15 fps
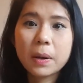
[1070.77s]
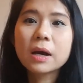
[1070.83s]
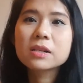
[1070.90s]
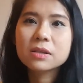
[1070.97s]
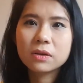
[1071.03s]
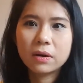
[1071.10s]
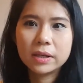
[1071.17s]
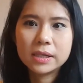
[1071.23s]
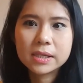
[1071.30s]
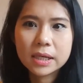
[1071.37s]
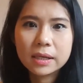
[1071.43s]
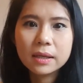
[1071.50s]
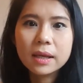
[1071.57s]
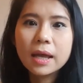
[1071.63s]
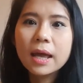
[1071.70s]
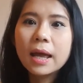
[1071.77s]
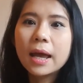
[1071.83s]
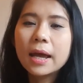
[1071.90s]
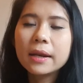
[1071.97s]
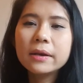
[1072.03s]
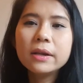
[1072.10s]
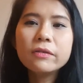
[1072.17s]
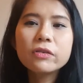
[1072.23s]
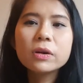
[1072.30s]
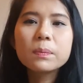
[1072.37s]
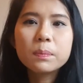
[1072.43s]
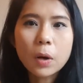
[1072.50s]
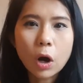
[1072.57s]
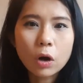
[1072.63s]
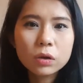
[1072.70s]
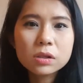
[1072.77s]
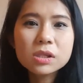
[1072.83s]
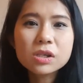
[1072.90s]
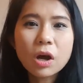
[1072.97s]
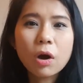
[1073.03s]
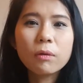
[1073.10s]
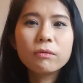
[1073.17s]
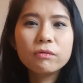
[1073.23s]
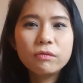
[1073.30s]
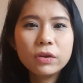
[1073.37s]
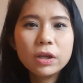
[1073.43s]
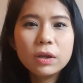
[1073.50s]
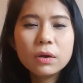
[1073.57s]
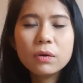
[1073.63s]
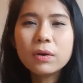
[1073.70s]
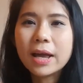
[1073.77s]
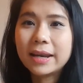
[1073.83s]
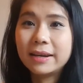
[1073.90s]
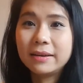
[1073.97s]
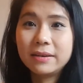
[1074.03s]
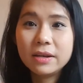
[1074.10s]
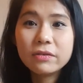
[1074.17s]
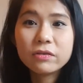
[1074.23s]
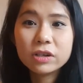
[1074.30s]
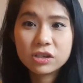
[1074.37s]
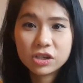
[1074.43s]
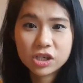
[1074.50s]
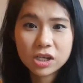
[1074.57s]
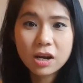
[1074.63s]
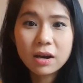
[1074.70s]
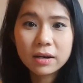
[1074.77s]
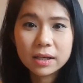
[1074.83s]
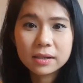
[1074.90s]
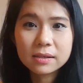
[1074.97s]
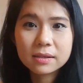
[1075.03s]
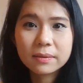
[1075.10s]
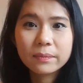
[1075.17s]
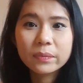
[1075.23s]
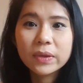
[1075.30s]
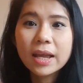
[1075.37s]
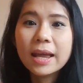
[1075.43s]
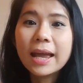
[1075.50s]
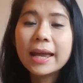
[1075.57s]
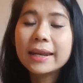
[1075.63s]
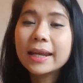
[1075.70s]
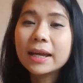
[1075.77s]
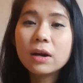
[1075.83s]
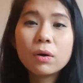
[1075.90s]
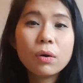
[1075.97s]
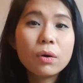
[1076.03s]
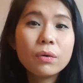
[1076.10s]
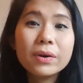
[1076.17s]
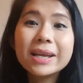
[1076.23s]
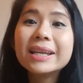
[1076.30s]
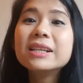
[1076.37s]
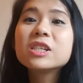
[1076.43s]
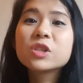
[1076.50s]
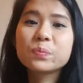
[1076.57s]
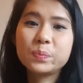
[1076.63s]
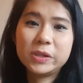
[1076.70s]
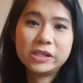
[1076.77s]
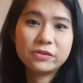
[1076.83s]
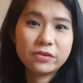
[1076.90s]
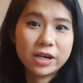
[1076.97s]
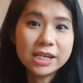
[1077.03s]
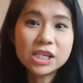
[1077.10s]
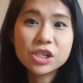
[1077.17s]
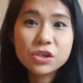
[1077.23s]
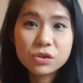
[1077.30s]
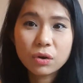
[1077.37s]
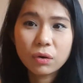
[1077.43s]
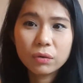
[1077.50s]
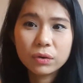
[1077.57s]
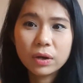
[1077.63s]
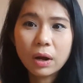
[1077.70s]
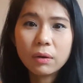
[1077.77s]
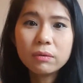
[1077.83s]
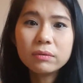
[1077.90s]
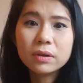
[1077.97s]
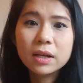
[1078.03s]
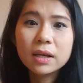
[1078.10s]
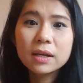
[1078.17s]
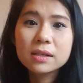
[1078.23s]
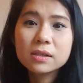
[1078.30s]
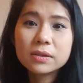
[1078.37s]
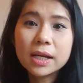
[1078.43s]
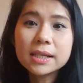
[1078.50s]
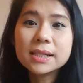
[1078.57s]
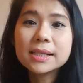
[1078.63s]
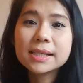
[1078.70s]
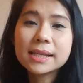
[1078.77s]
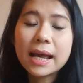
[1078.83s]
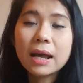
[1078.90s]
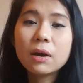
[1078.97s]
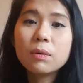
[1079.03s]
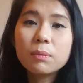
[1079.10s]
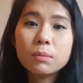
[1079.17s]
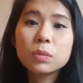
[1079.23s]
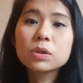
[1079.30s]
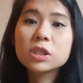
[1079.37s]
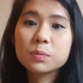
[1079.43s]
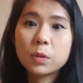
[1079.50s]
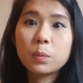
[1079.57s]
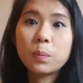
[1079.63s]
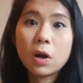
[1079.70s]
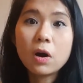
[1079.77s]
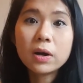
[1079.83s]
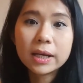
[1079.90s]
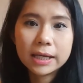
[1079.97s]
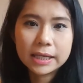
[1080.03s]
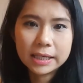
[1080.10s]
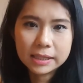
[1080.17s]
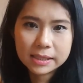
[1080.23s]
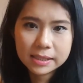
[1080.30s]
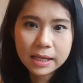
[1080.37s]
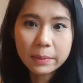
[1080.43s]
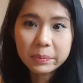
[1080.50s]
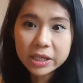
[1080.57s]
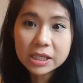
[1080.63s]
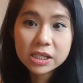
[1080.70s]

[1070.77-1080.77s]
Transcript: personality and the different points of view and the different journeys, and they are all inspirational, you know. So that is how multiple blogs in the same